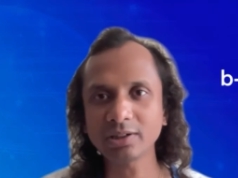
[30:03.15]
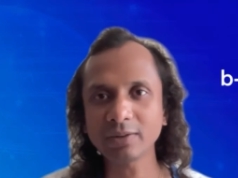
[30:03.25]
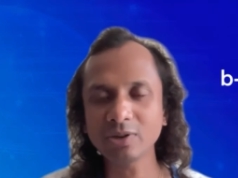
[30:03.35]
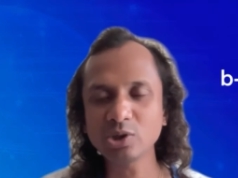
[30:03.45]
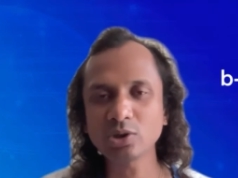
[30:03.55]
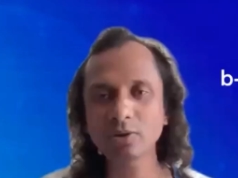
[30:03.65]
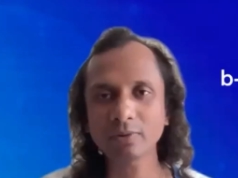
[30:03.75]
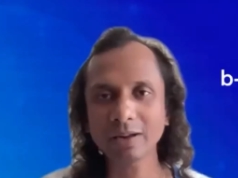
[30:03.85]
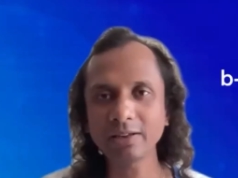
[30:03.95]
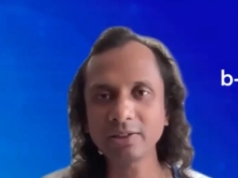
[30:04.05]
The definition of
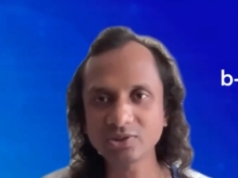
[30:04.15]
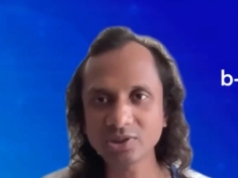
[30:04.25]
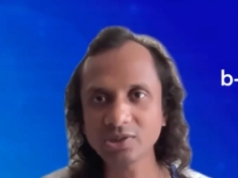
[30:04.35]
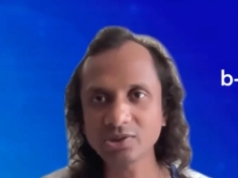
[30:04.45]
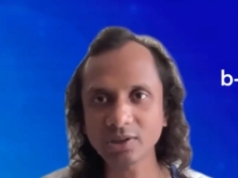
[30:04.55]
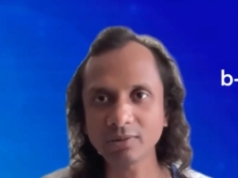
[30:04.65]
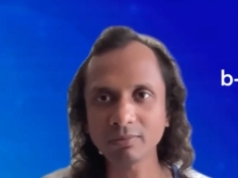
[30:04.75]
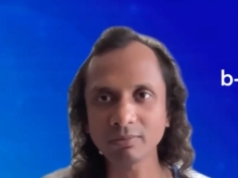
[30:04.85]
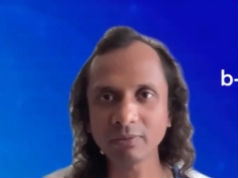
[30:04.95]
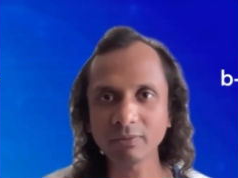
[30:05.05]
rally is changing
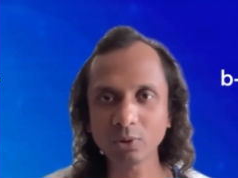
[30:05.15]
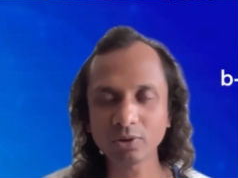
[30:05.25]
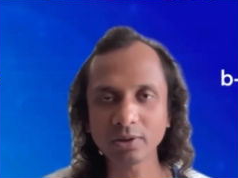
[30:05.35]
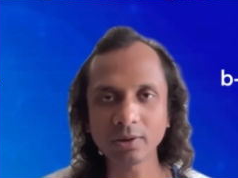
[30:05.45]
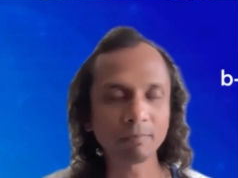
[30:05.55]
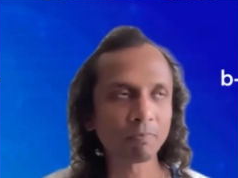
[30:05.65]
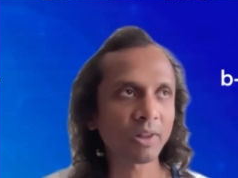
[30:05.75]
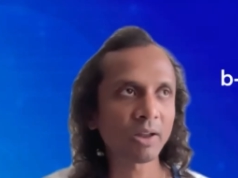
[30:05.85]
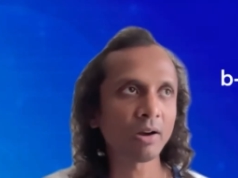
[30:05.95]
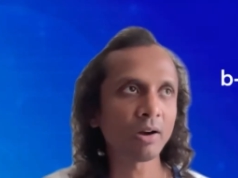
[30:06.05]
before the
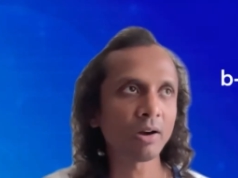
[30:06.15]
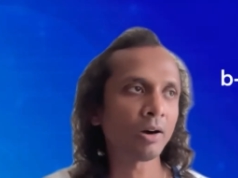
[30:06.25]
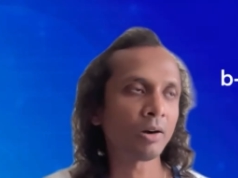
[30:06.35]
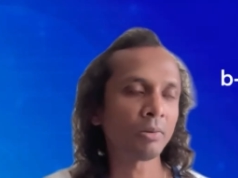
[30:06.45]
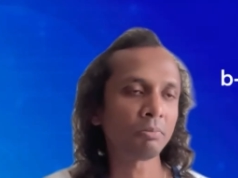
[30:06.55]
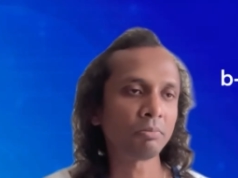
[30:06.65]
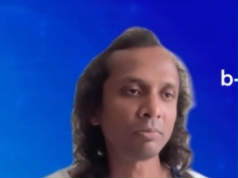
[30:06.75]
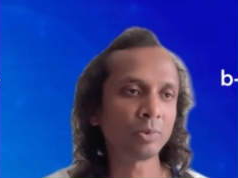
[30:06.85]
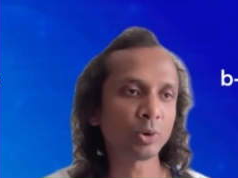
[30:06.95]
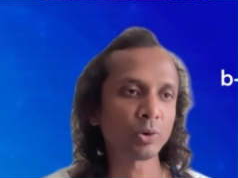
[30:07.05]

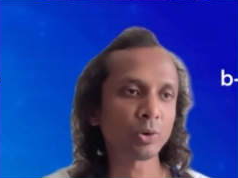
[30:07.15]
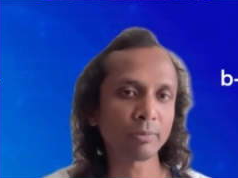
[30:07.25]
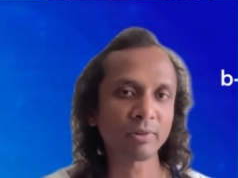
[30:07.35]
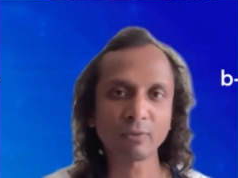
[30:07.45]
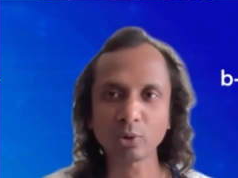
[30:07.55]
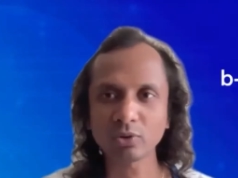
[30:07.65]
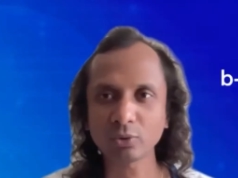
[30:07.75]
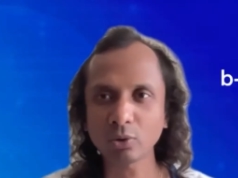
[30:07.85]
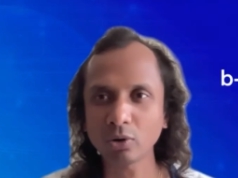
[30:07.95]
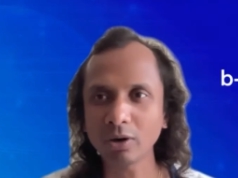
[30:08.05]
um, you know, like
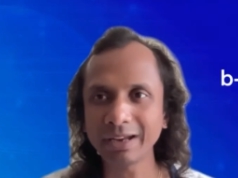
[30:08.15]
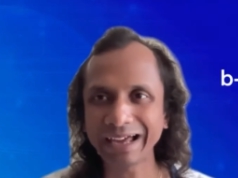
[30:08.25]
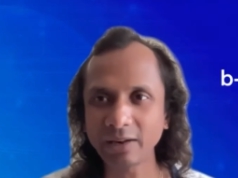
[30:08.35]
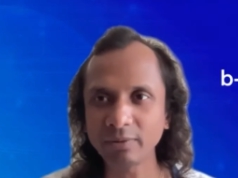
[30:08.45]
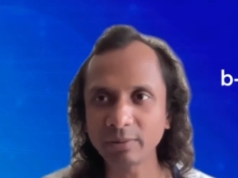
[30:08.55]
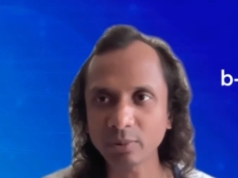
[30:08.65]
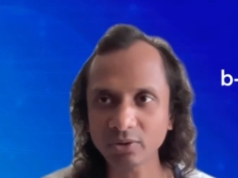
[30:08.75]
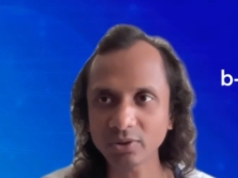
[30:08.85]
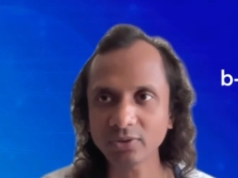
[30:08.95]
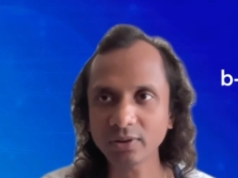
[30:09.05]
before the so-called halving
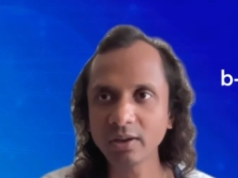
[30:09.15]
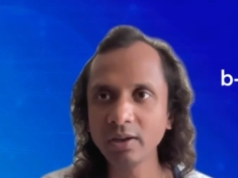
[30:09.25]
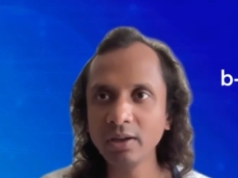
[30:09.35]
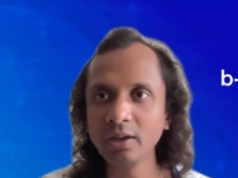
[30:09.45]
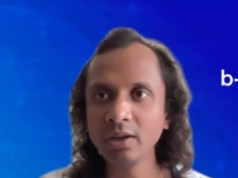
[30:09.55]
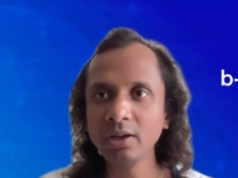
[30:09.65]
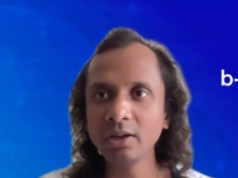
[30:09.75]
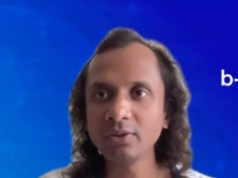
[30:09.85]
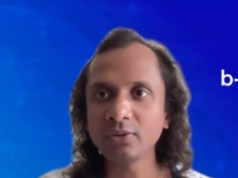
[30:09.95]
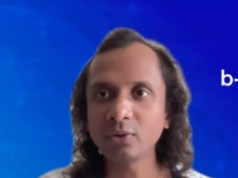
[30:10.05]
process.
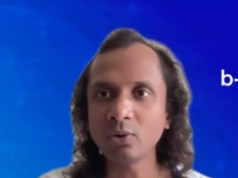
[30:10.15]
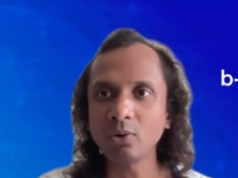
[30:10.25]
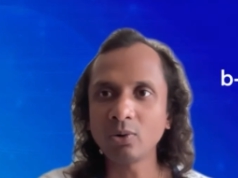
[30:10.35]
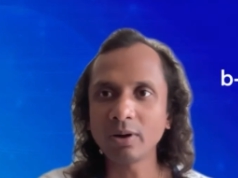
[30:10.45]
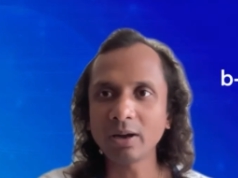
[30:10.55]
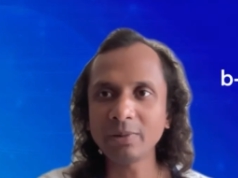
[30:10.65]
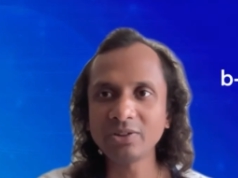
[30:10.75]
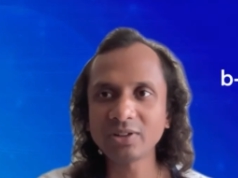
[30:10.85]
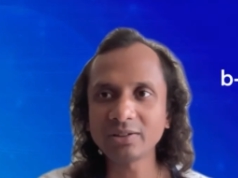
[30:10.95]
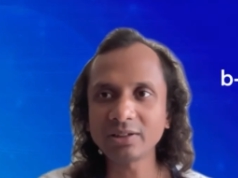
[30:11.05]
So
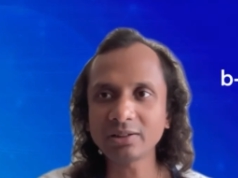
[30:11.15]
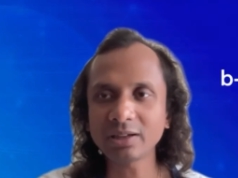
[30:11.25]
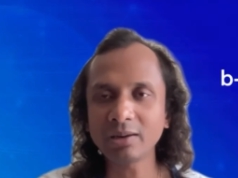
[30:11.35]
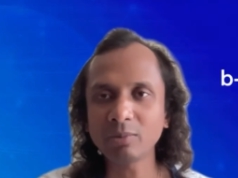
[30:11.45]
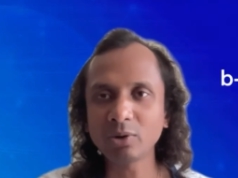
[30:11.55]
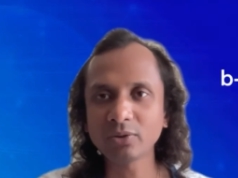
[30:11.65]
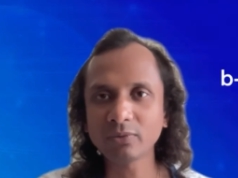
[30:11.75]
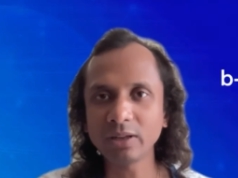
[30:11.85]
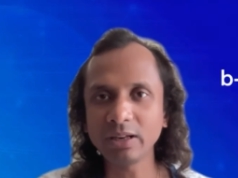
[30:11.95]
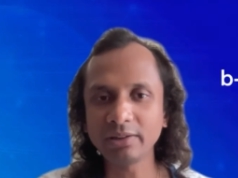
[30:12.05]
having said that, I am also
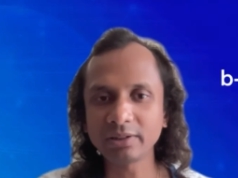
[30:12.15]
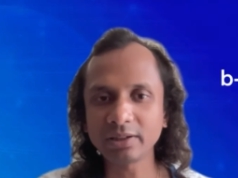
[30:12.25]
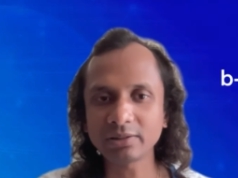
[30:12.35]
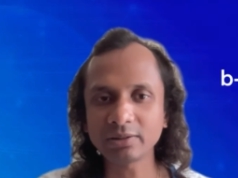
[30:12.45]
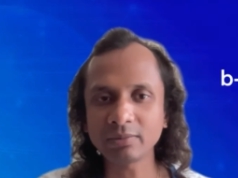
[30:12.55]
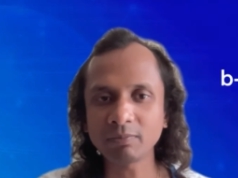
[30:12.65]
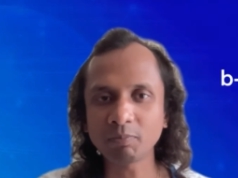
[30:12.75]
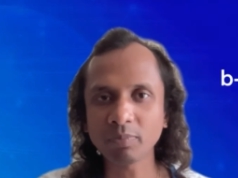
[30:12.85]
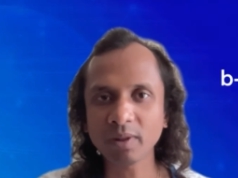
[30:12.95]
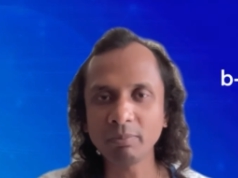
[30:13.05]
feeling that
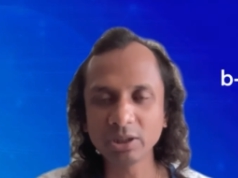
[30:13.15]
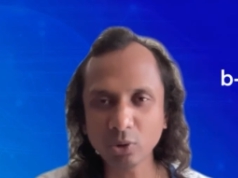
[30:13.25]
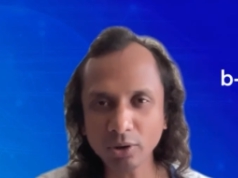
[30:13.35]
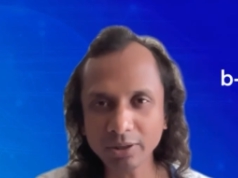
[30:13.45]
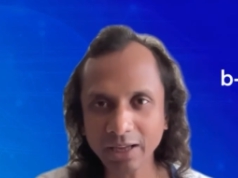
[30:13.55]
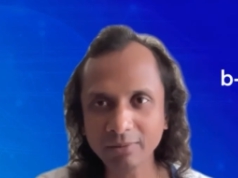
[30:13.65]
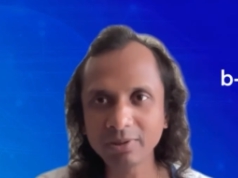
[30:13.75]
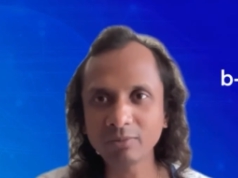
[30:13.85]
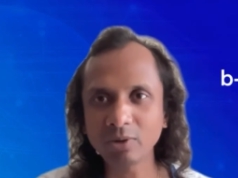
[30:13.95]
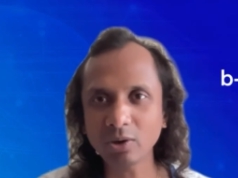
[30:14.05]
um, Bitcoin
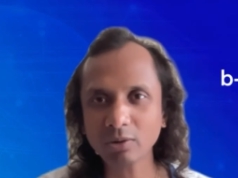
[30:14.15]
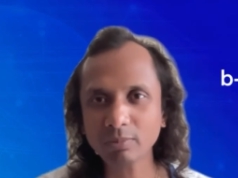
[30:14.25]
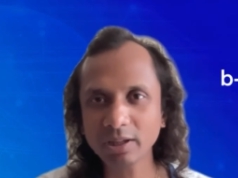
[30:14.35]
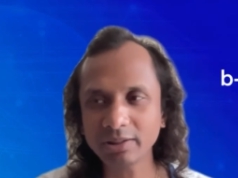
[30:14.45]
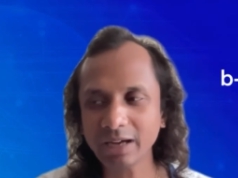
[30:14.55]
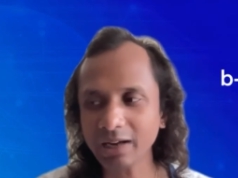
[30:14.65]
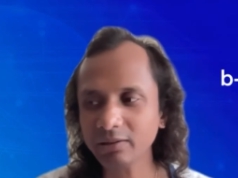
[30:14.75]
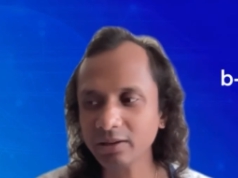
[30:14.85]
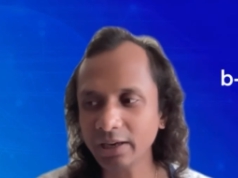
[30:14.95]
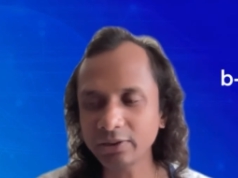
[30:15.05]
halving will not be that
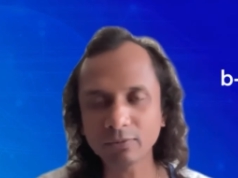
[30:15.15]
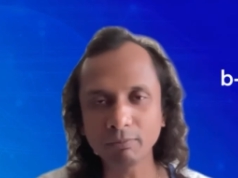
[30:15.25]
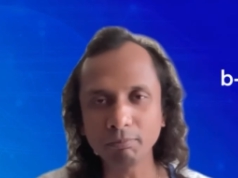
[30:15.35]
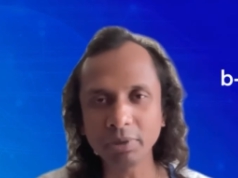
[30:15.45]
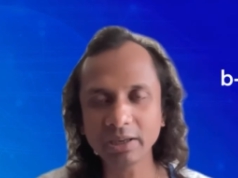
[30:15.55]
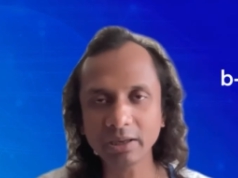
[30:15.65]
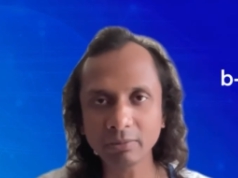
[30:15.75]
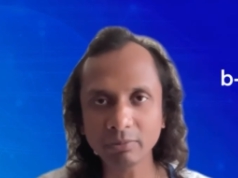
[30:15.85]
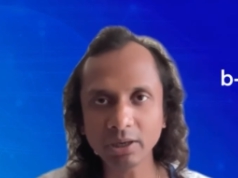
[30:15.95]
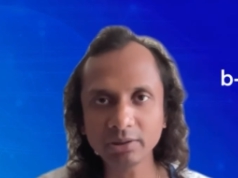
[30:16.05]
kind of big
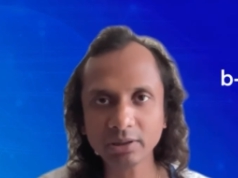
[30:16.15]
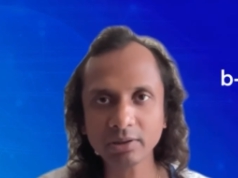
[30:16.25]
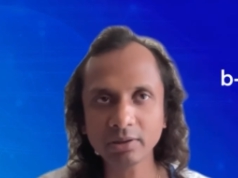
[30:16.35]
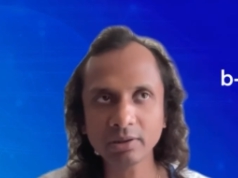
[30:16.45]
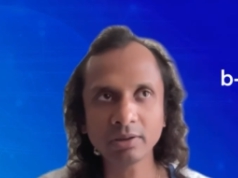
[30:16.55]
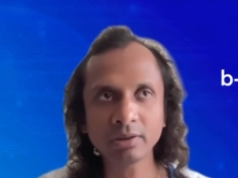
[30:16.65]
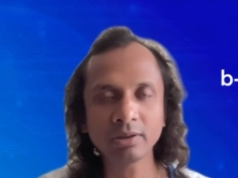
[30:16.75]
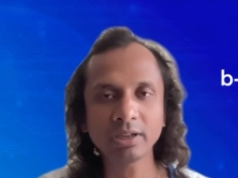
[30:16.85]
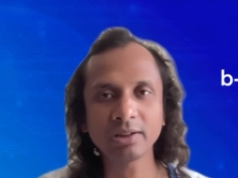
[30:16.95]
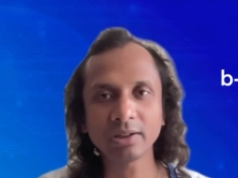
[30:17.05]
event
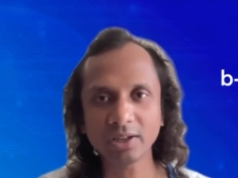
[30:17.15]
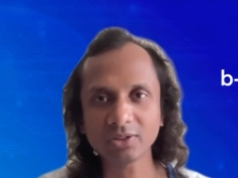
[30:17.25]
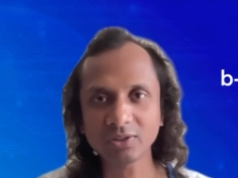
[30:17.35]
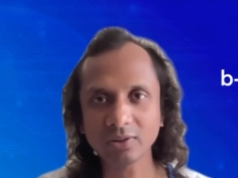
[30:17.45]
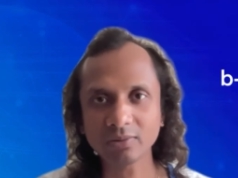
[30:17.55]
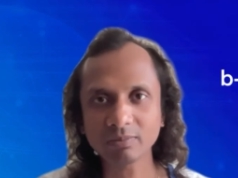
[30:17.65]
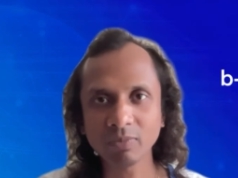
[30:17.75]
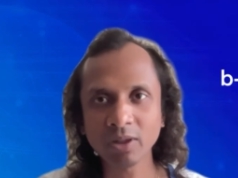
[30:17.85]
uh, in the next year.